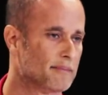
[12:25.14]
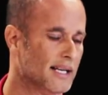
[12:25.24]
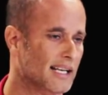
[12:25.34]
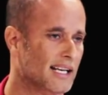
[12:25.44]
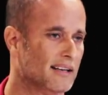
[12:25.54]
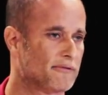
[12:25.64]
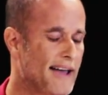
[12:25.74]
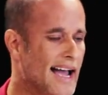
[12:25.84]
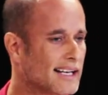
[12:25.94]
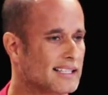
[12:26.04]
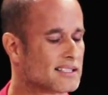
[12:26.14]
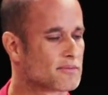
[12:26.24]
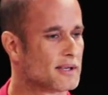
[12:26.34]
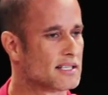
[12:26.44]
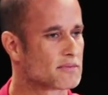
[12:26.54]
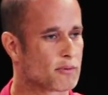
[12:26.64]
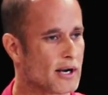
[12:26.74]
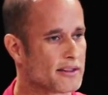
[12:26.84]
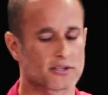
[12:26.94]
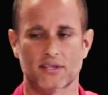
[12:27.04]
In fact, his
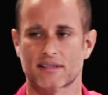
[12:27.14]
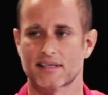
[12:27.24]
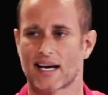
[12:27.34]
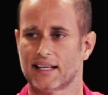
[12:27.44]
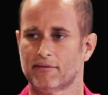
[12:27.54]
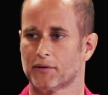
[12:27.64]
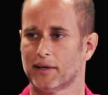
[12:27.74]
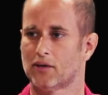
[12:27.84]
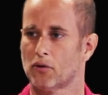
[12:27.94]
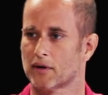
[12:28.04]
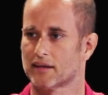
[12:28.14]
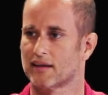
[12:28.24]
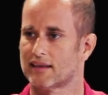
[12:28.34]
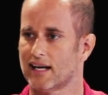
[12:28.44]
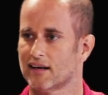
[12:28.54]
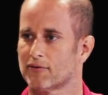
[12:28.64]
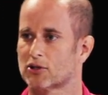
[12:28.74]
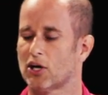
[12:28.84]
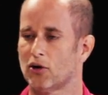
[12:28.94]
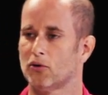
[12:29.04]
brothers, it's not even recorded that they ever
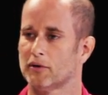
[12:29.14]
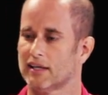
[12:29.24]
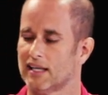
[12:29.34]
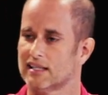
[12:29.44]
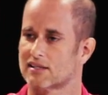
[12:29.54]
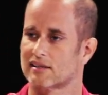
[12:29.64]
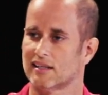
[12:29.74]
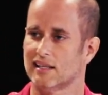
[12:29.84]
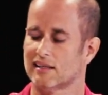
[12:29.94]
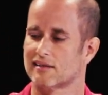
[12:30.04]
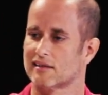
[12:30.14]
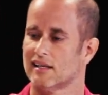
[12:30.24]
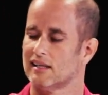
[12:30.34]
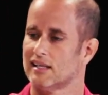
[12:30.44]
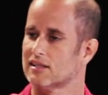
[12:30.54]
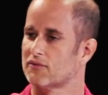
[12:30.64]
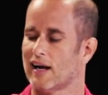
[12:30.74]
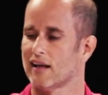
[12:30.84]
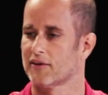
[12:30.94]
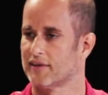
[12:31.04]
told his
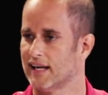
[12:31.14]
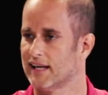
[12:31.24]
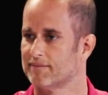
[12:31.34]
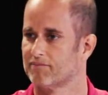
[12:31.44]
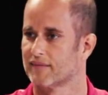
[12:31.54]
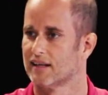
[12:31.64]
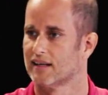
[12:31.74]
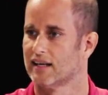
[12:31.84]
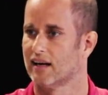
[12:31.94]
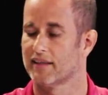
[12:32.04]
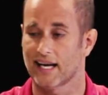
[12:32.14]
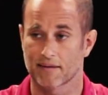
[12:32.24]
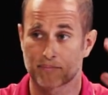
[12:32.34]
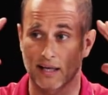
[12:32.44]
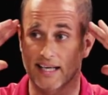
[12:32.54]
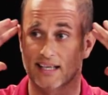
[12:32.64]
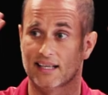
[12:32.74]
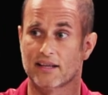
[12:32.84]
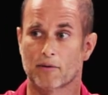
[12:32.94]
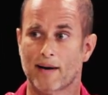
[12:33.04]
father that. Now, they had planned
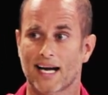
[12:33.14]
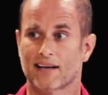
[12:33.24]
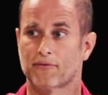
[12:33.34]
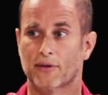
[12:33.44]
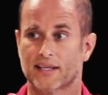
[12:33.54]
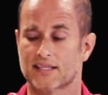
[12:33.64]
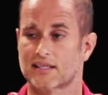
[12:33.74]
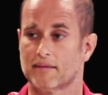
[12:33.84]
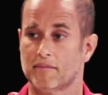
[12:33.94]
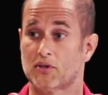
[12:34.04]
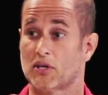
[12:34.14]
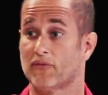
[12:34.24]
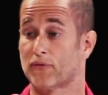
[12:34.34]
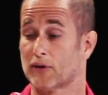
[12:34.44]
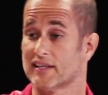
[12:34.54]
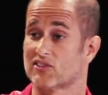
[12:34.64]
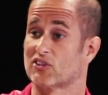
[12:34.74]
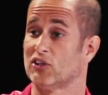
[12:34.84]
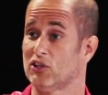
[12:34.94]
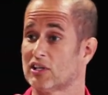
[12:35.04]
in their mind for this
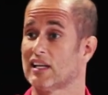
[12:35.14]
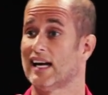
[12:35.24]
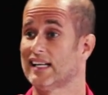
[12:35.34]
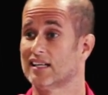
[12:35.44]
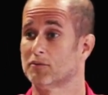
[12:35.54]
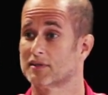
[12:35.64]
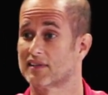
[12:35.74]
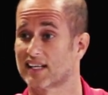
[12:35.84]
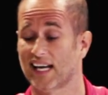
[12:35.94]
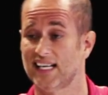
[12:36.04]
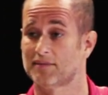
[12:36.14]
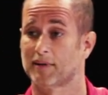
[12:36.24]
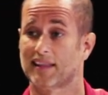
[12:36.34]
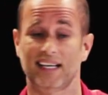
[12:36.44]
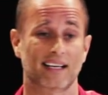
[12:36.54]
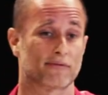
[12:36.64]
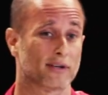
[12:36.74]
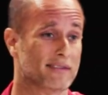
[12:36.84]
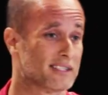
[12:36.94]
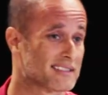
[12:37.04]
to look like it was the case, but they
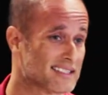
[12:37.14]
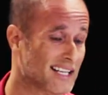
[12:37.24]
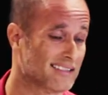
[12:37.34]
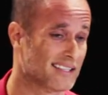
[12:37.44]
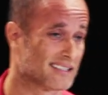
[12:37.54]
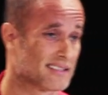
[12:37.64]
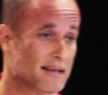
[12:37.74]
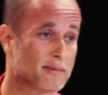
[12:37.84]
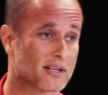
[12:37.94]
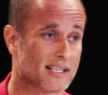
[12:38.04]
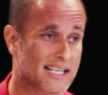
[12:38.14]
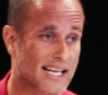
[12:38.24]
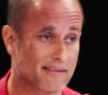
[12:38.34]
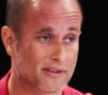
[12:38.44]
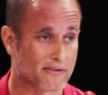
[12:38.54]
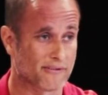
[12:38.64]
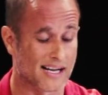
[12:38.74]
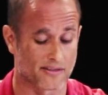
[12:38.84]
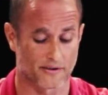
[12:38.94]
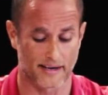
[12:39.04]
never even said this. They merely gave their
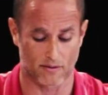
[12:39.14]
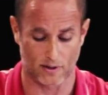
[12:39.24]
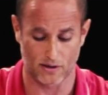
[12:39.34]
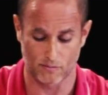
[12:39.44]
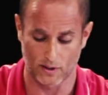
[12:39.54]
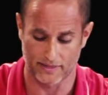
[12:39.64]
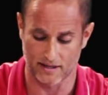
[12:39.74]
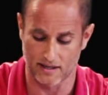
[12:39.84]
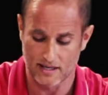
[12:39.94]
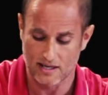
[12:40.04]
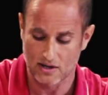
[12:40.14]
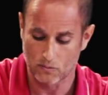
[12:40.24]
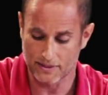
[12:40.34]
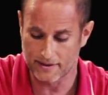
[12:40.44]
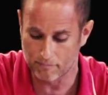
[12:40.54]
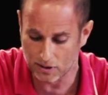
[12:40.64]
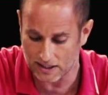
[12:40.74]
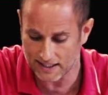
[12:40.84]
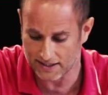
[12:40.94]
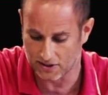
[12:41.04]
father that robe with the
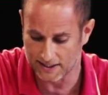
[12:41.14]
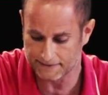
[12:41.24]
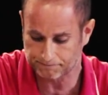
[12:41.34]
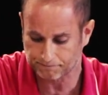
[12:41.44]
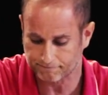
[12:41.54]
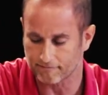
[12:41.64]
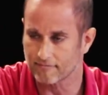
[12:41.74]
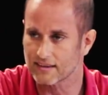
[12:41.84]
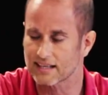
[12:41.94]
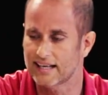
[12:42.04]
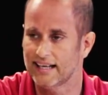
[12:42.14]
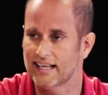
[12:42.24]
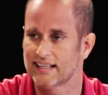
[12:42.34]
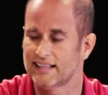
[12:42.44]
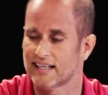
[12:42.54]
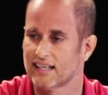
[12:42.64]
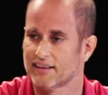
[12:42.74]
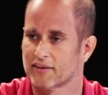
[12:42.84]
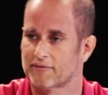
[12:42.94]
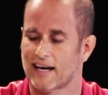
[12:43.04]
blood on it, and
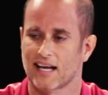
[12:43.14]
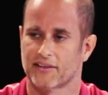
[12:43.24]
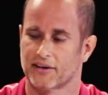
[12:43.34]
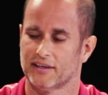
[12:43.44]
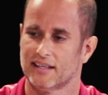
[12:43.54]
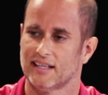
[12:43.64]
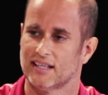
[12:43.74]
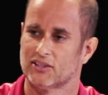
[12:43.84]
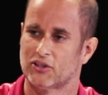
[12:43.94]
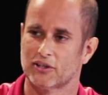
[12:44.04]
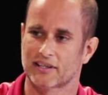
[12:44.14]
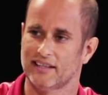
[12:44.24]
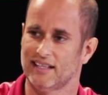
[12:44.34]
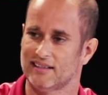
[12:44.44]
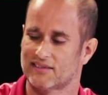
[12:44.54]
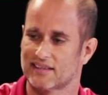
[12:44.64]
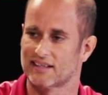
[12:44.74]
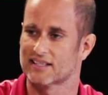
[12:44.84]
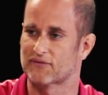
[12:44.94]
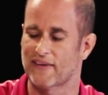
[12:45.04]
their father took
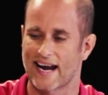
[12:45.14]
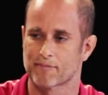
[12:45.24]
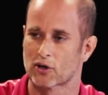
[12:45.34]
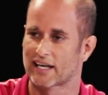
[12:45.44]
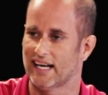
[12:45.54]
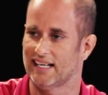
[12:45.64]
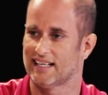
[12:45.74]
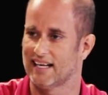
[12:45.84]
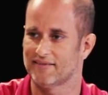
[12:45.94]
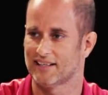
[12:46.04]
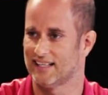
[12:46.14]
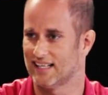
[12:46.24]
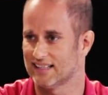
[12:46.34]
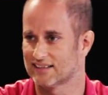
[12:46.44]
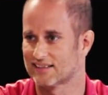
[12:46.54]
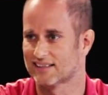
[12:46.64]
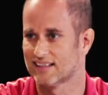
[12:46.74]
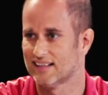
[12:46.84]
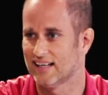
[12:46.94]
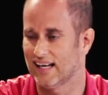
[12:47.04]
this fabricated evidence
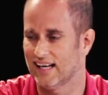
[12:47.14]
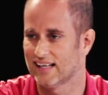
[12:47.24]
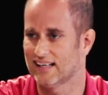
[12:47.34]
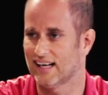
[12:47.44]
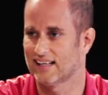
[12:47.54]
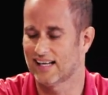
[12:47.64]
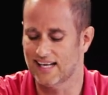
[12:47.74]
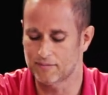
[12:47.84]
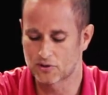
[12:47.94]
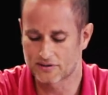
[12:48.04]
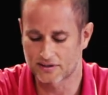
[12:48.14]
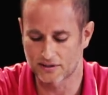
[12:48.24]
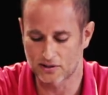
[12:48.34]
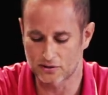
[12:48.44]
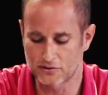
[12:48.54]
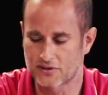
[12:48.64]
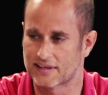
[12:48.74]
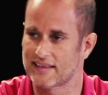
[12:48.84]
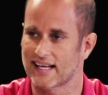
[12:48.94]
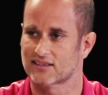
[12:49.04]
and came to his
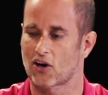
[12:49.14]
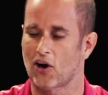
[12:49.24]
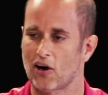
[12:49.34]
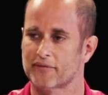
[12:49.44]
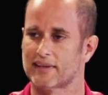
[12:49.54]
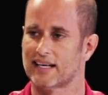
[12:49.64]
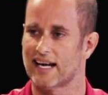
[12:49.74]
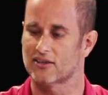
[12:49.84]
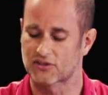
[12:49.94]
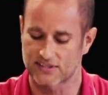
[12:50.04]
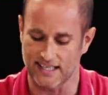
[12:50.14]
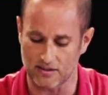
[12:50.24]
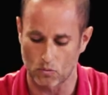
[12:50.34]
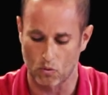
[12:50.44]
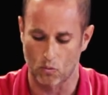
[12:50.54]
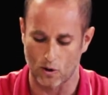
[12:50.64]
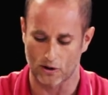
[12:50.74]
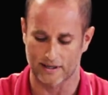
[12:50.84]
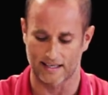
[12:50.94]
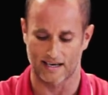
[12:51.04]
conclusion. And that's often how Satan will
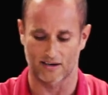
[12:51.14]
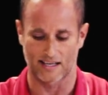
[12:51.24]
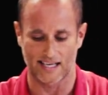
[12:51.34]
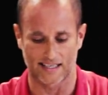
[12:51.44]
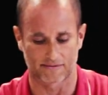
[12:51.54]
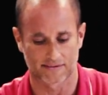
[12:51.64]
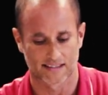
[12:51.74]
work in our life.